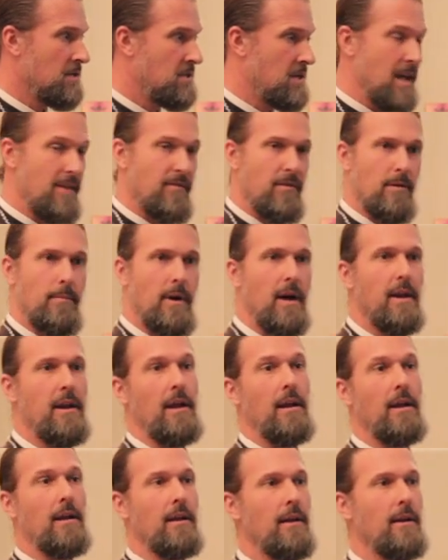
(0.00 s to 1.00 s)
Save your
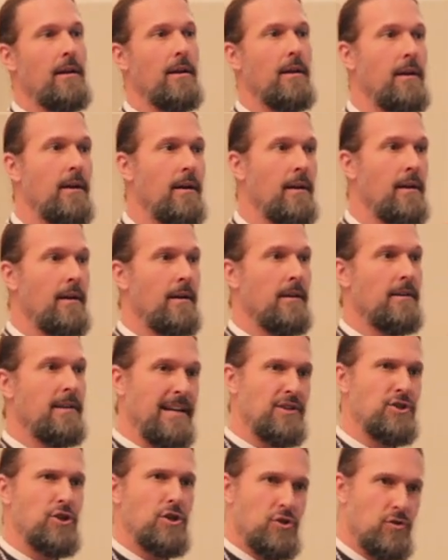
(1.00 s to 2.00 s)
money.
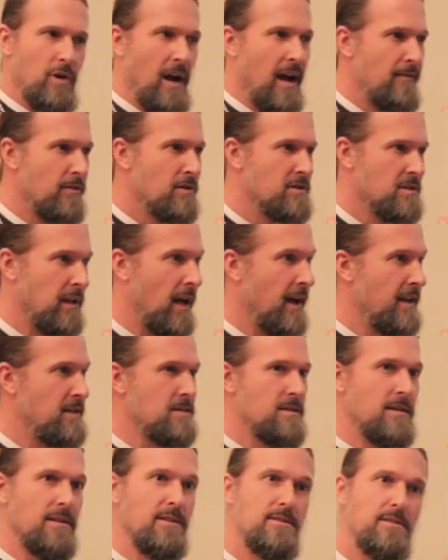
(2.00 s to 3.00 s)
Get your driver's
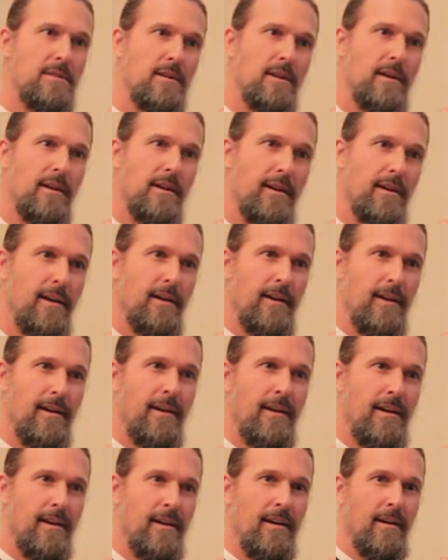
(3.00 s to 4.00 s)
license.
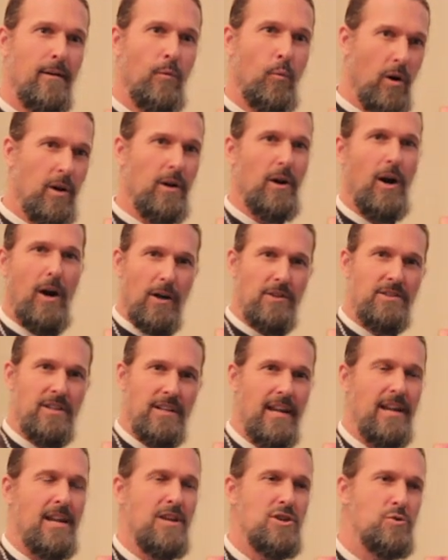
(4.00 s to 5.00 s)
Work hard
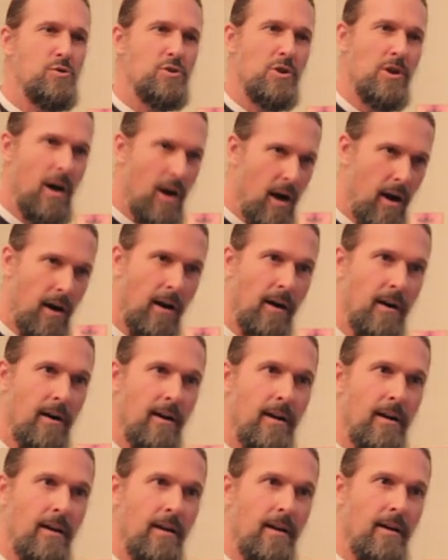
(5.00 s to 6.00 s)
to get a used car.
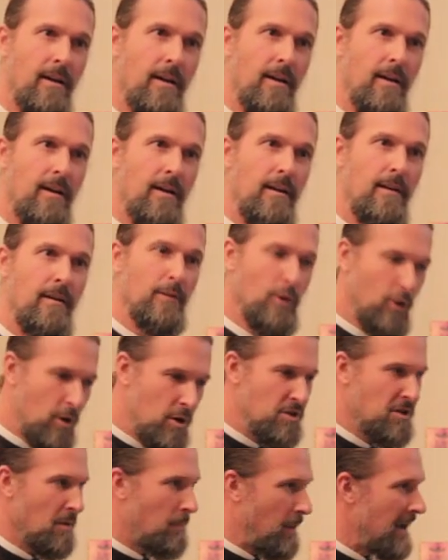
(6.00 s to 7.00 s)

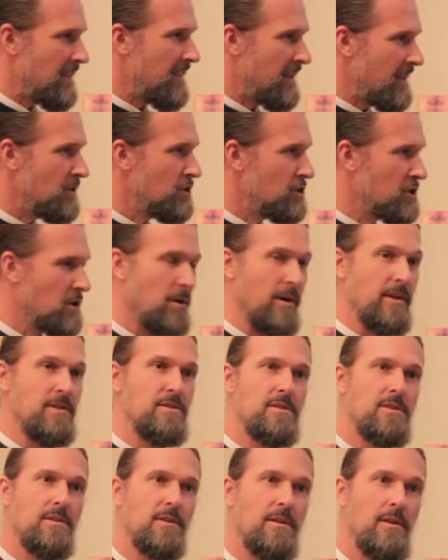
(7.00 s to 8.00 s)
Learn to pay the
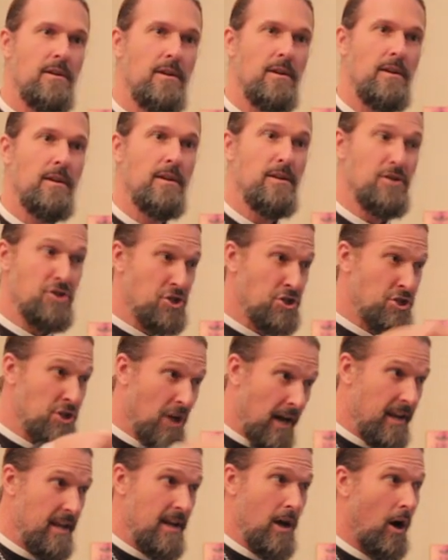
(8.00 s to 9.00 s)
insurance.
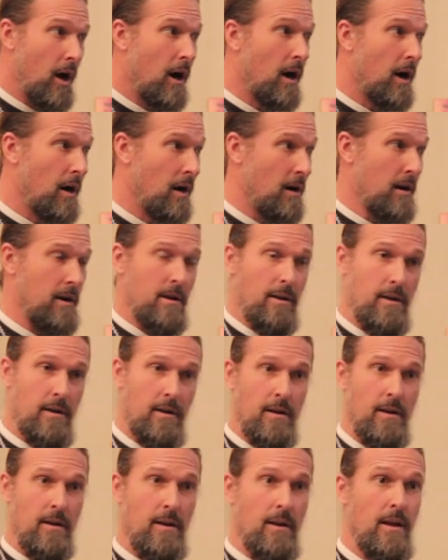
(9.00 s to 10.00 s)
Study hard.
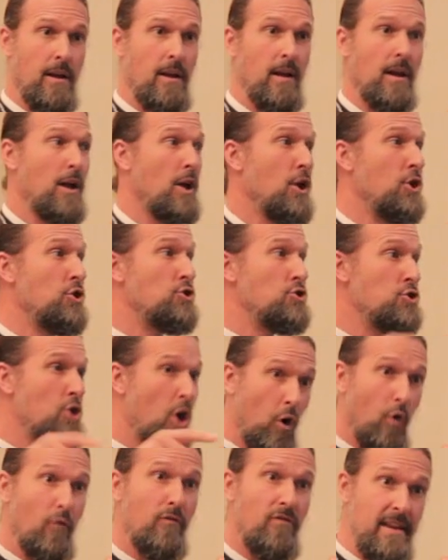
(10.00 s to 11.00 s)

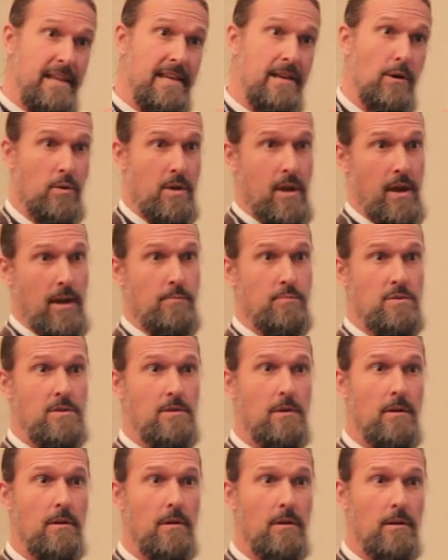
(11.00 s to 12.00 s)
No video
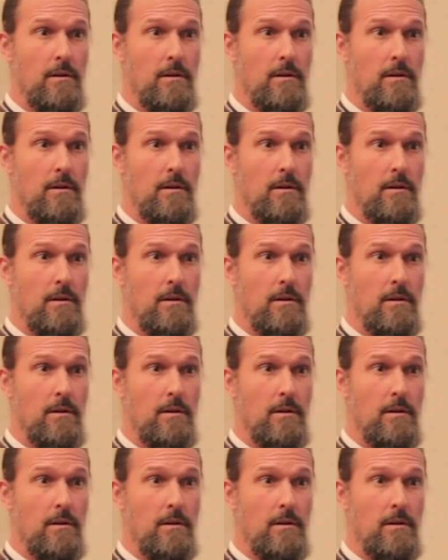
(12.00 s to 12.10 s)
games.